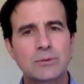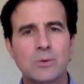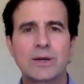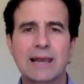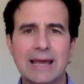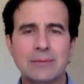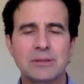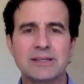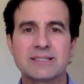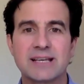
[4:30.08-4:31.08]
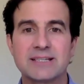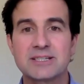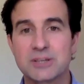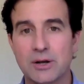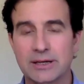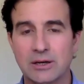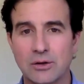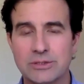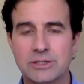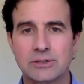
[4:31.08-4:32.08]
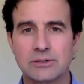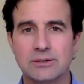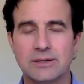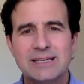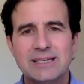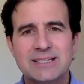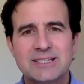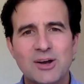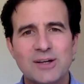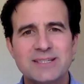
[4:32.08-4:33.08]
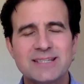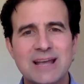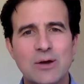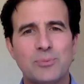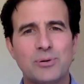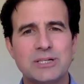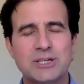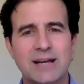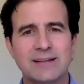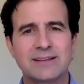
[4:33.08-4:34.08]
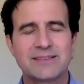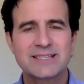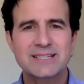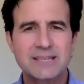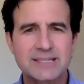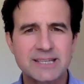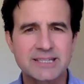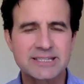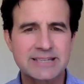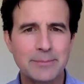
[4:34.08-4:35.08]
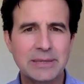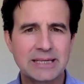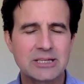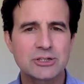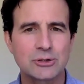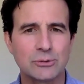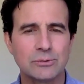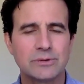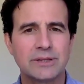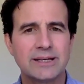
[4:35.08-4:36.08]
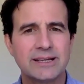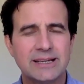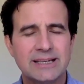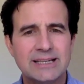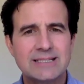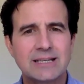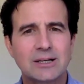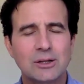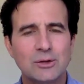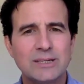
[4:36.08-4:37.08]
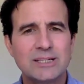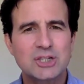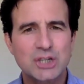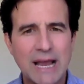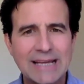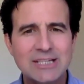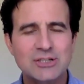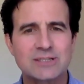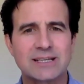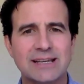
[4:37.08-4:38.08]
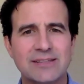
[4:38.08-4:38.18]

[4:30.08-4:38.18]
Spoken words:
we would label this as psychological. Yet science is now appreciating that this is a systemic issue that is including changes in